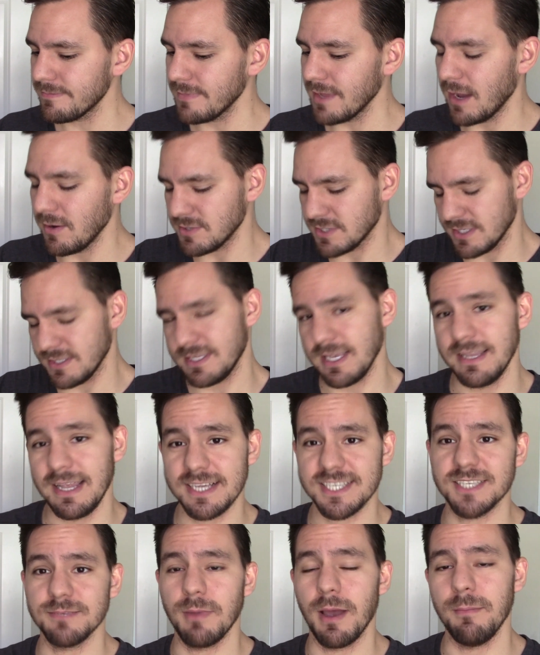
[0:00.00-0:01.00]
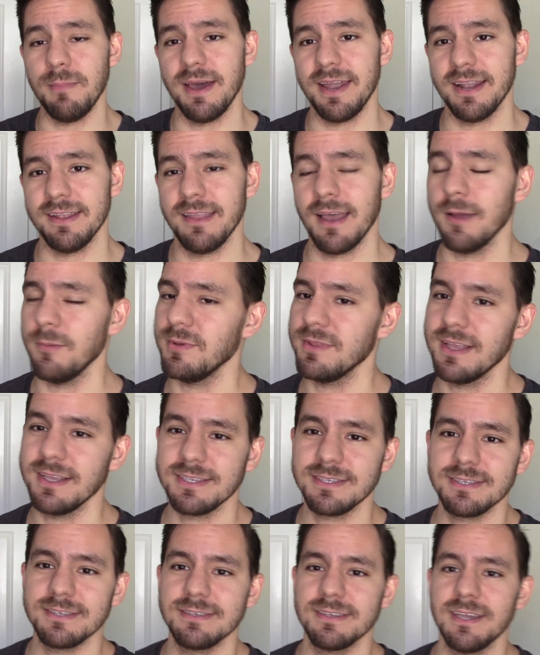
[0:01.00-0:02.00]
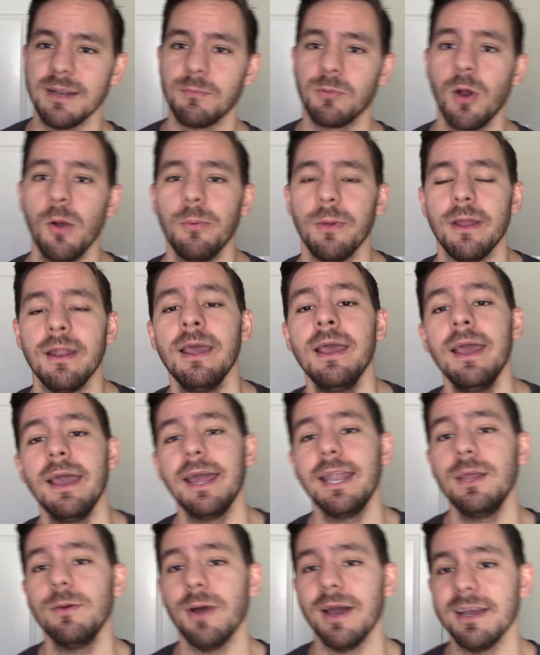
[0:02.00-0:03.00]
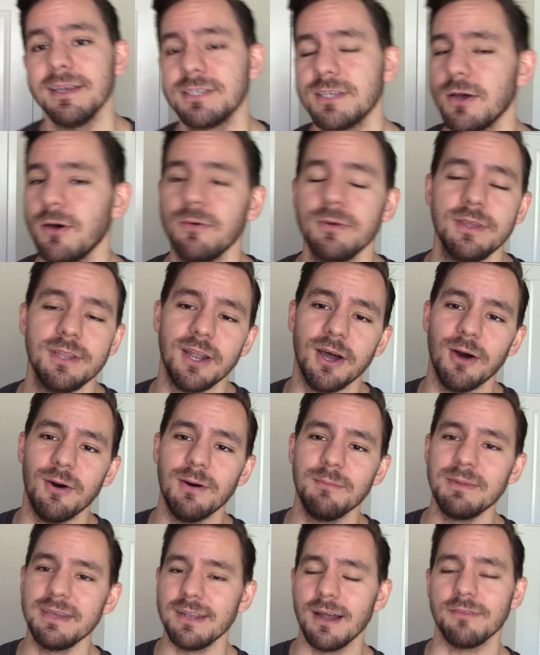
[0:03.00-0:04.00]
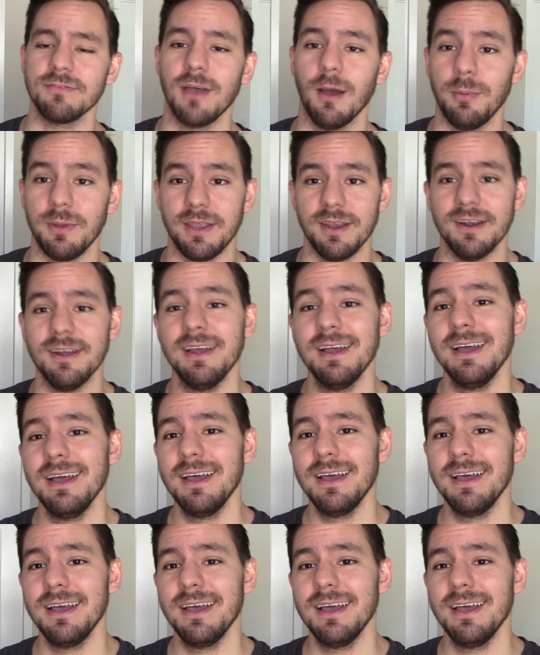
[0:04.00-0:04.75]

I was gonna say next to my bed at night, but that's inappropriate. Anyway, so you know, I'm getting off topic here.